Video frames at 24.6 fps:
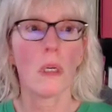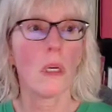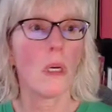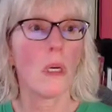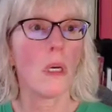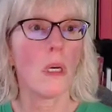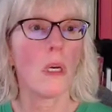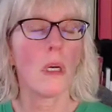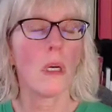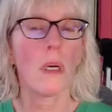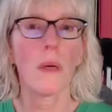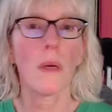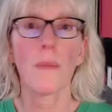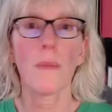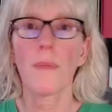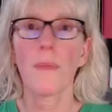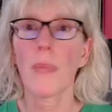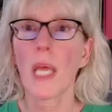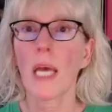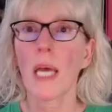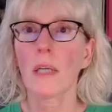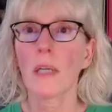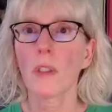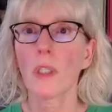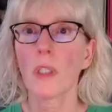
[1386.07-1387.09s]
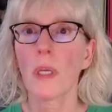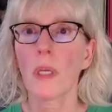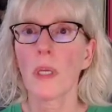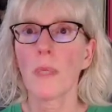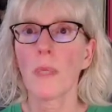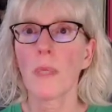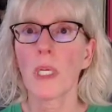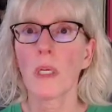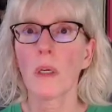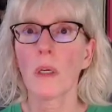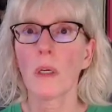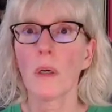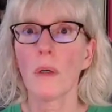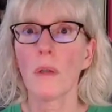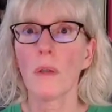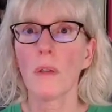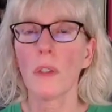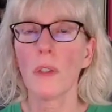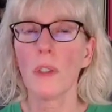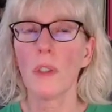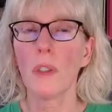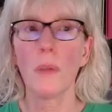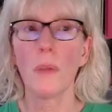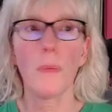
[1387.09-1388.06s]
actually I'm going to go
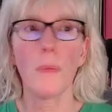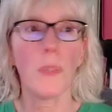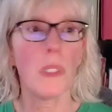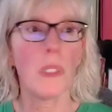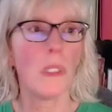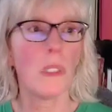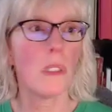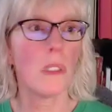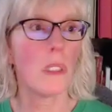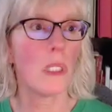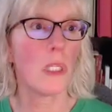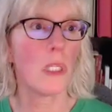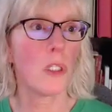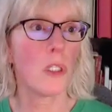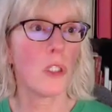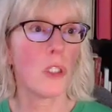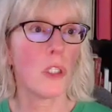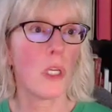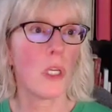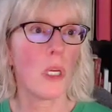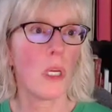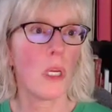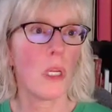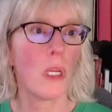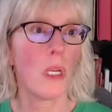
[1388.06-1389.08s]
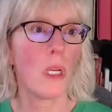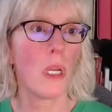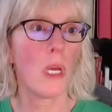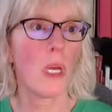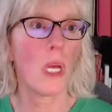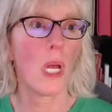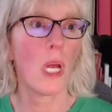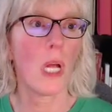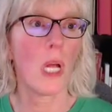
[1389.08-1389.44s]
to position,